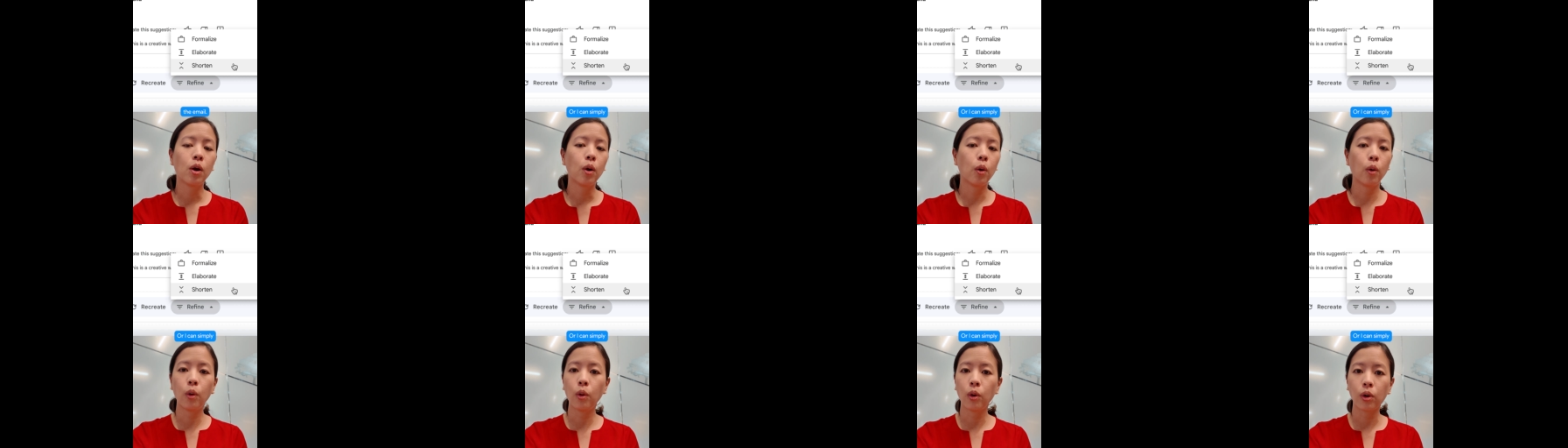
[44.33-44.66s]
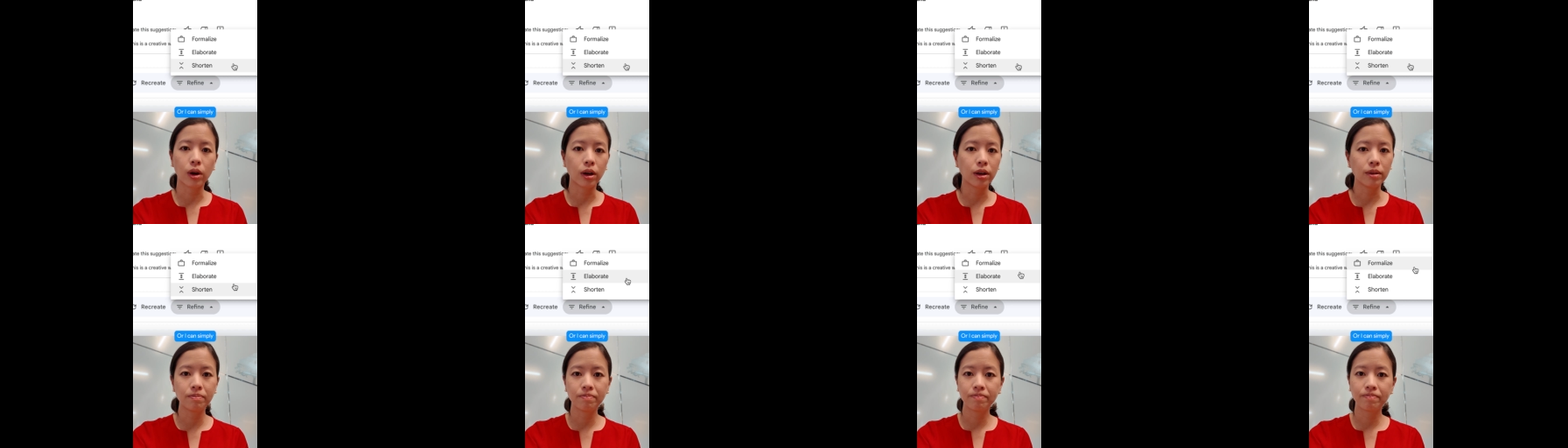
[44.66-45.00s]

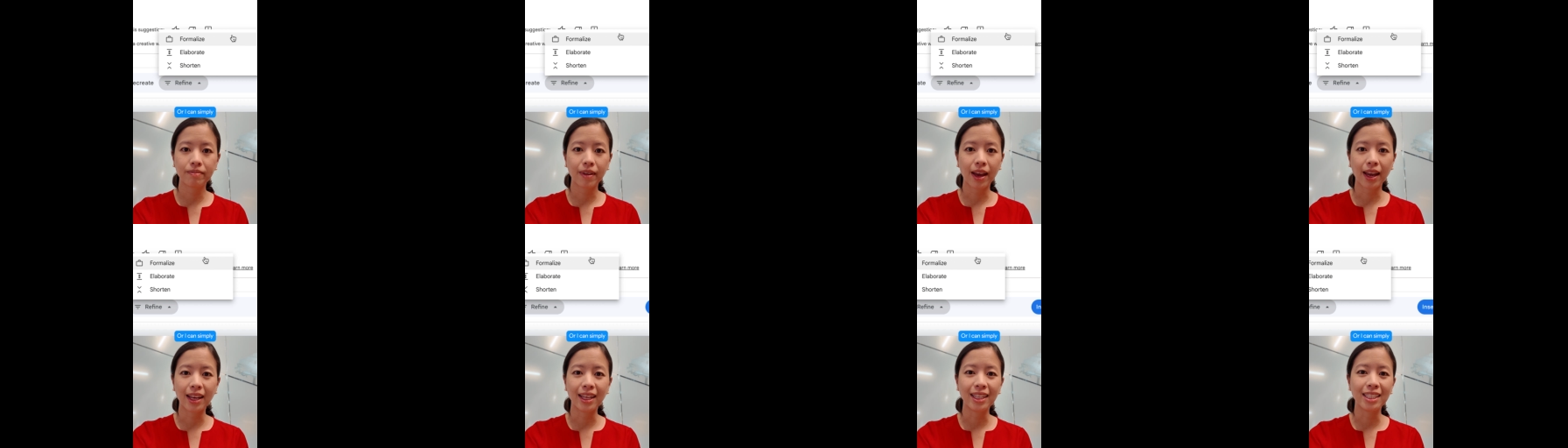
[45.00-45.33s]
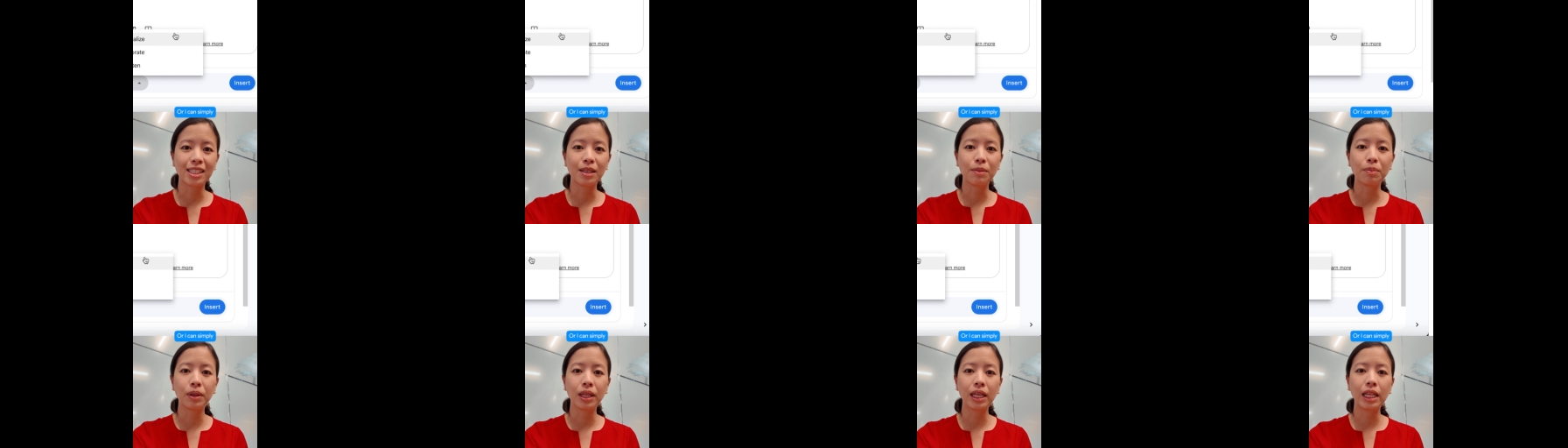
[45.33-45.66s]
or I can
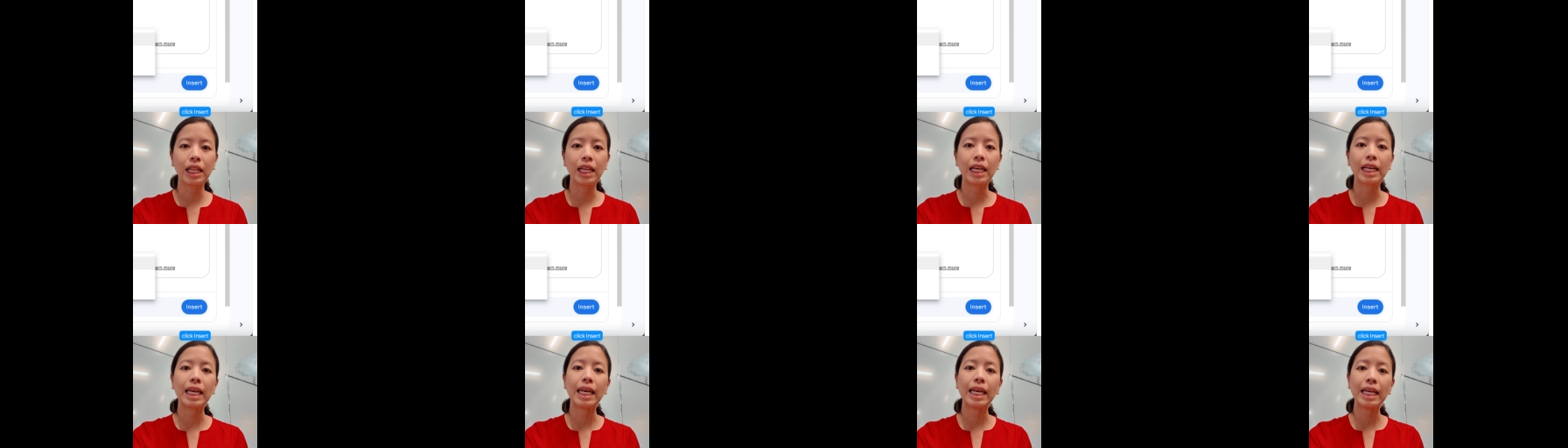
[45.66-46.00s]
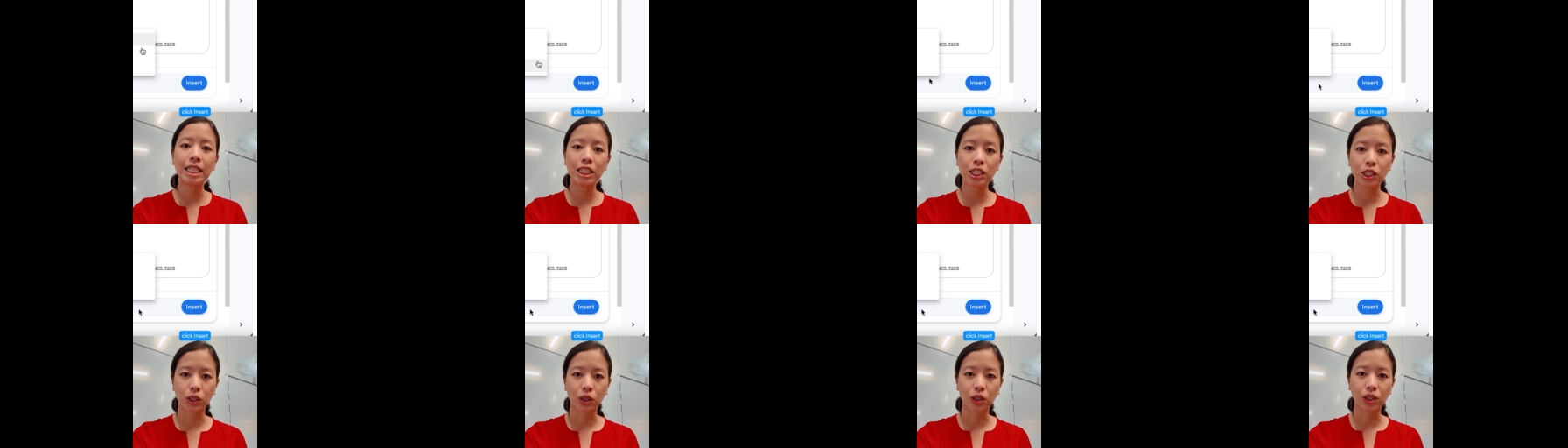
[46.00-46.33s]
simply click
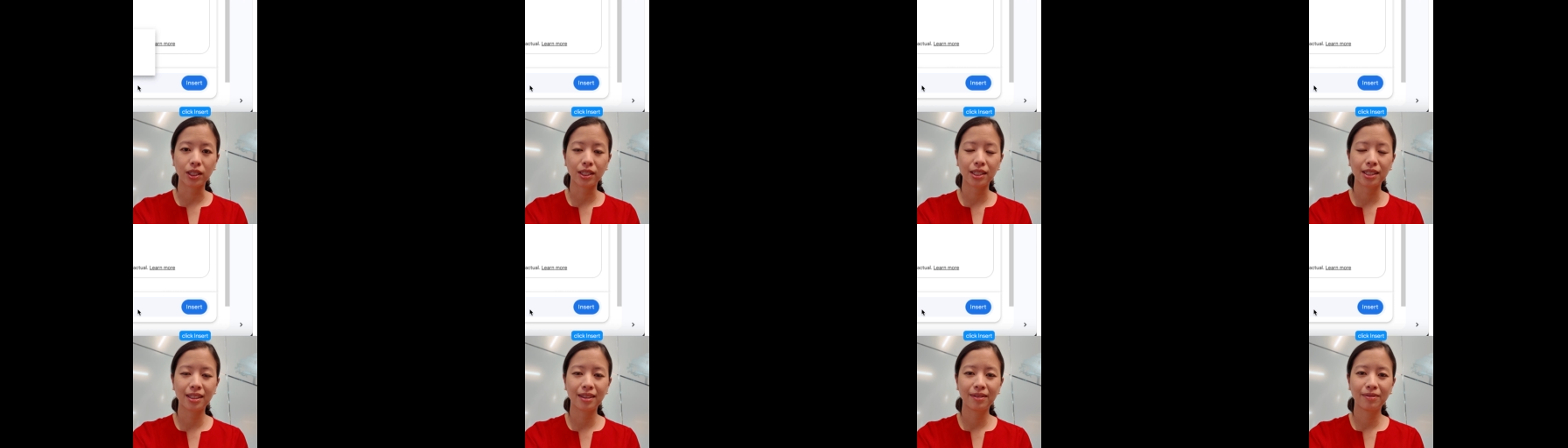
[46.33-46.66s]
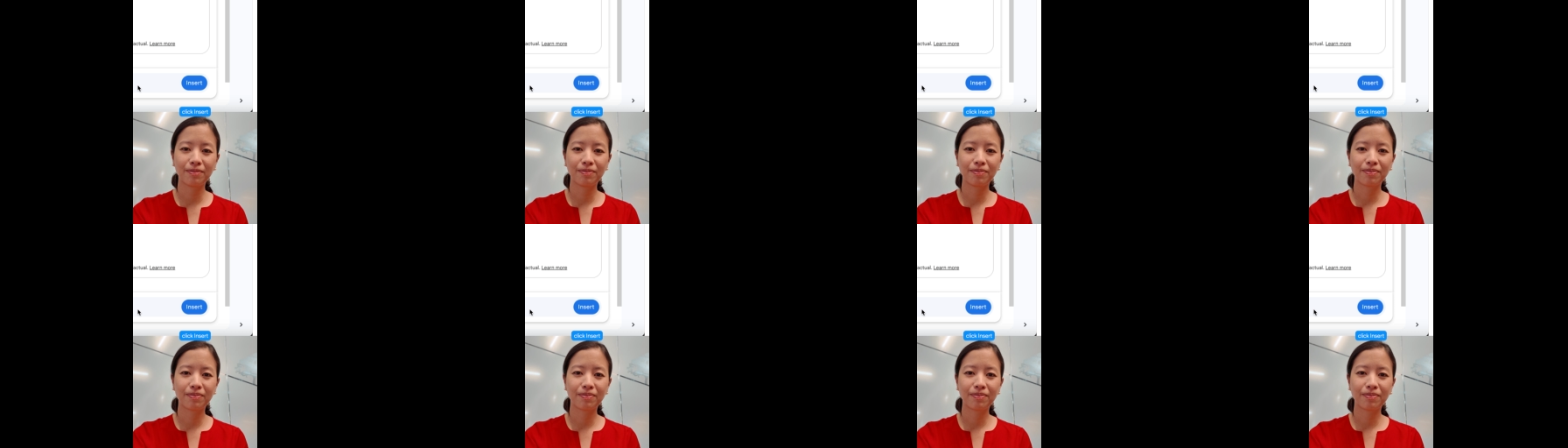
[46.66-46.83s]
Insert,